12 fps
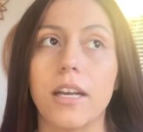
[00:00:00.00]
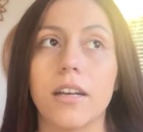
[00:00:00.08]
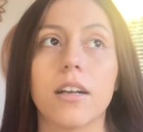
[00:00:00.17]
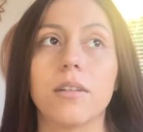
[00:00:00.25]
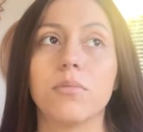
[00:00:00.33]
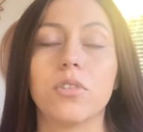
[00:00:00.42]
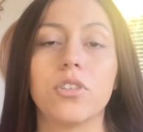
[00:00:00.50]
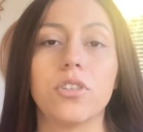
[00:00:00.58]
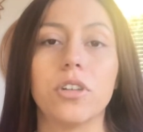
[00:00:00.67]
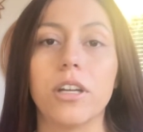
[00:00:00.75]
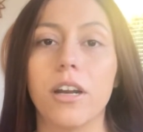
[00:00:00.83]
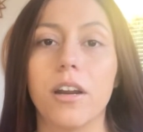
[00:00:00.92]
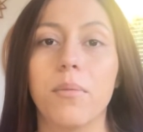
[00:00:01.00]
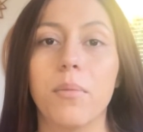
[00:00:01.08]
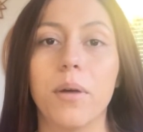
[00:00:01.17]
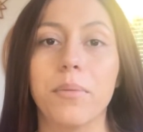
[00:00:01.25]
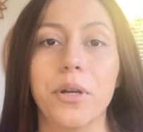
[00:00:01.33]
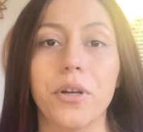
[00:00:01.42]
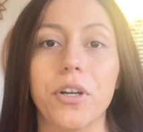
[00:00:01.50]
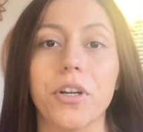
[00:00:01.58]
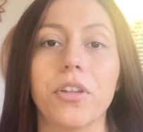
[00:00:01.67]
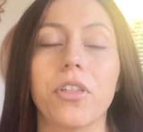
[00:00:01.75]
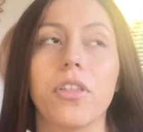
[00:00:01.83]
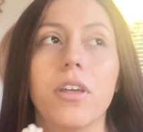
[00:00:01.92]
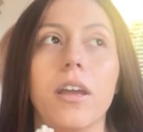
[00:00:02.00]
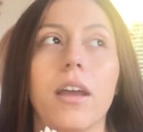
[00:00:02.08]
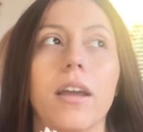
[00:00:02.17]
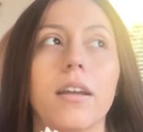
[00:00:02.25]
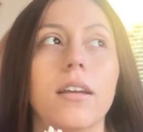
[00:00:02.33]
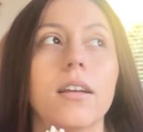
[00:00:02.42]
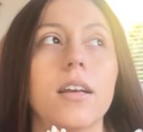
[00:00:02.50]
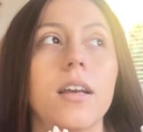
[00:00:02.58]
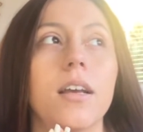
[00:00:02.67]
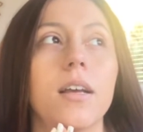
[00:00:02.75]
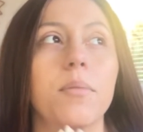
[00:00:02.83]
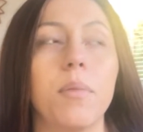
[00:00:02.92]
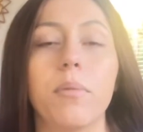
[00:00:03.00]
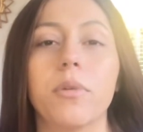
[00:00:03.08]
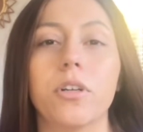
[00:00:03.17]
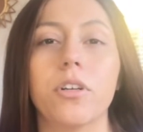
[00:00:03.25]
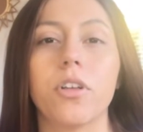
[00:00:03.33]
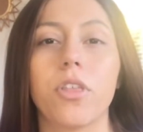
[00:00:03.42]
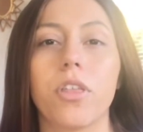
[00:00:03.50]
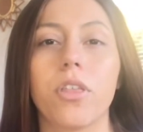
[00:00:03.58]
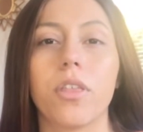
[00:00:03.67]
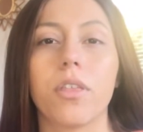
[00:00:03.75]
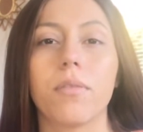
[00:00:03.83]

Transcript: It comes straight out of Mama Earth, and Mama Earth,